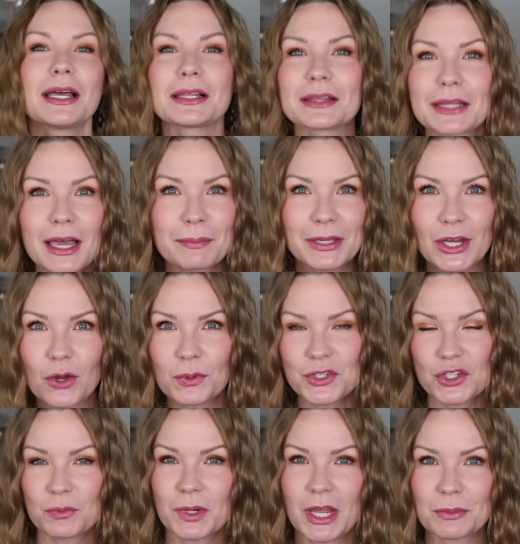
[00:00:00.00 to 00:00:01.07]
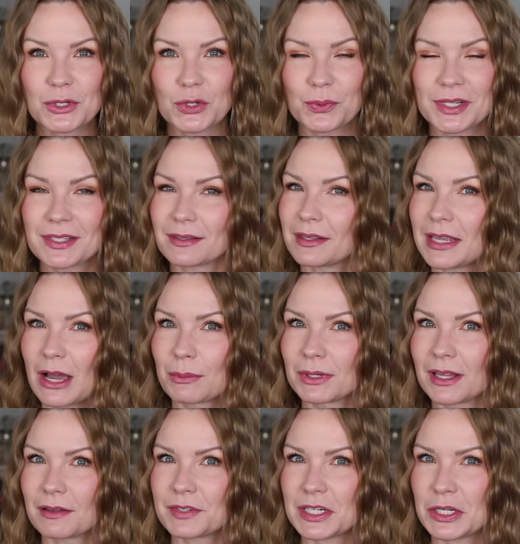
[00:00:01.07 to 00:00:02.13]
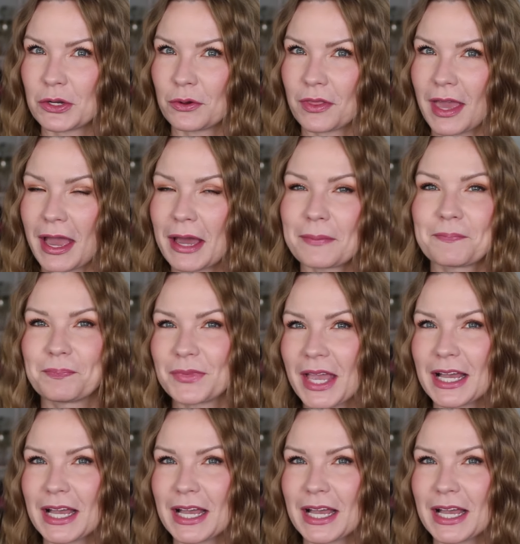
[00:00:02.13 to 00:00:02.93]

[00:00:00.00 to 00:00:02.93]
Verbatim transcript: Let me know what you've been up to recently. I would love to hear that.